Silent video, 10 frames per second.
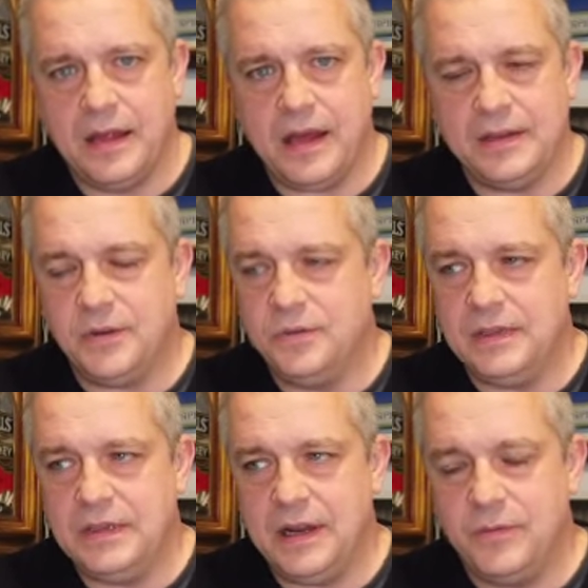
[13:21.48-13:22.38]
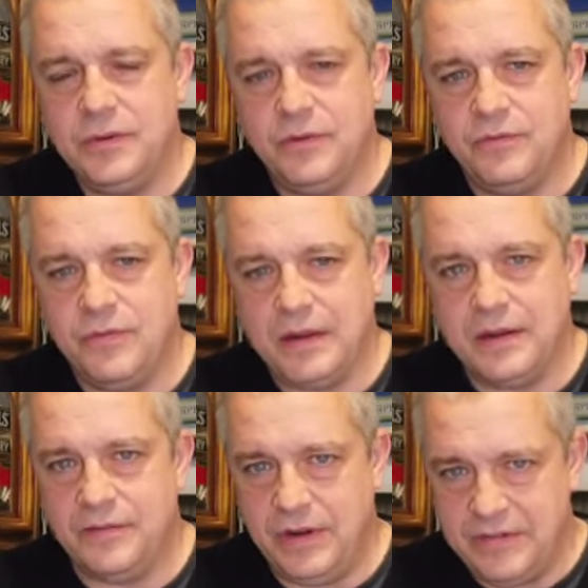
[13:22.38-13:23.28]
wouldn't rant and
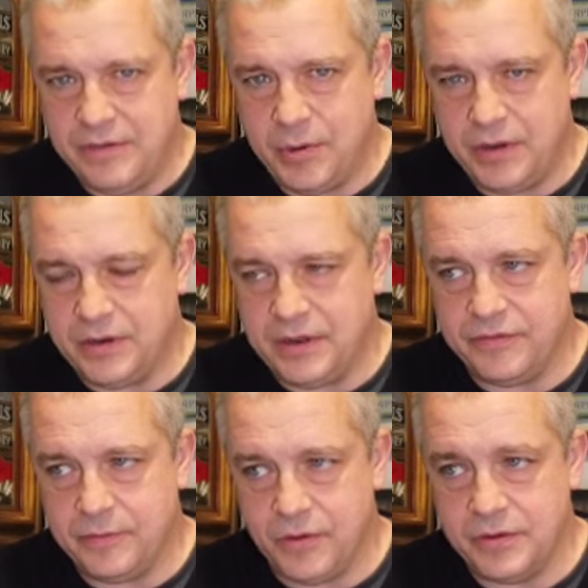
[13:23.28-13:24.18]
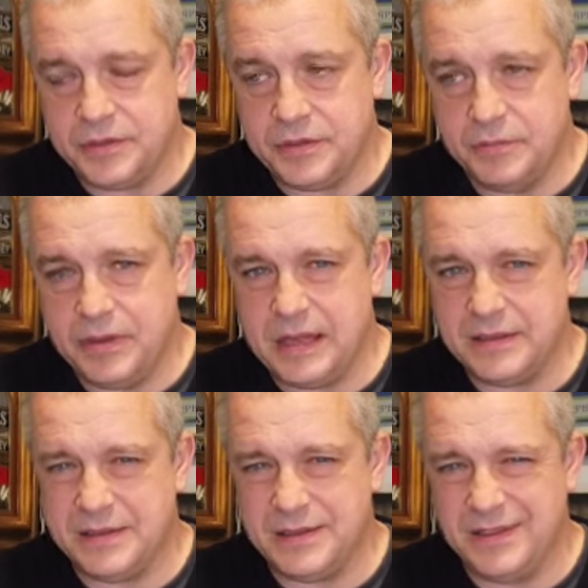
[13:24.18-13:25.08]
rave about it if I'm honest, but
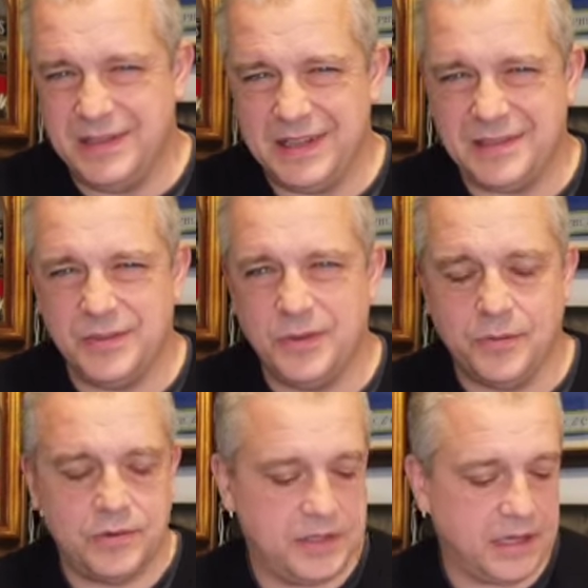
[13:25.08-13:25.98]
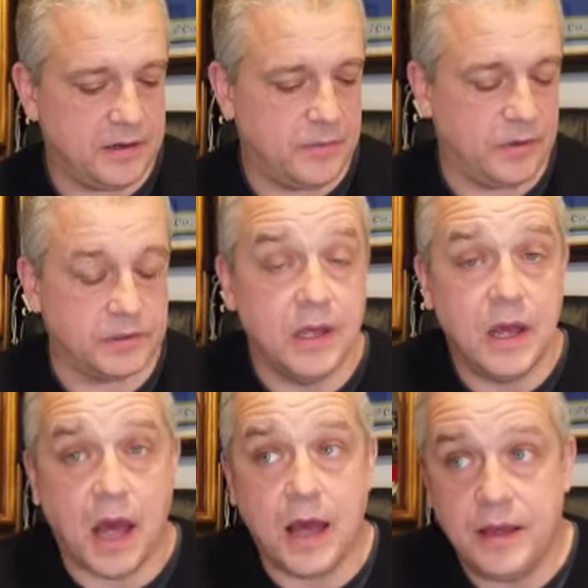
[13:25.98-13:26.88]
that's not the worst thing in the world.
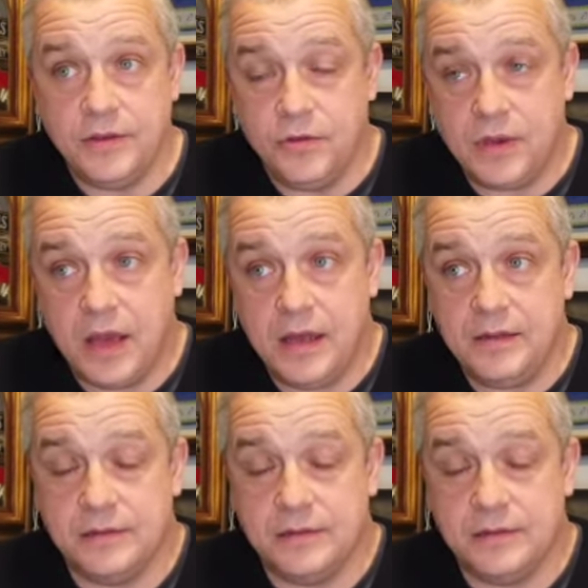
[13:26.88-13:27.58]
You can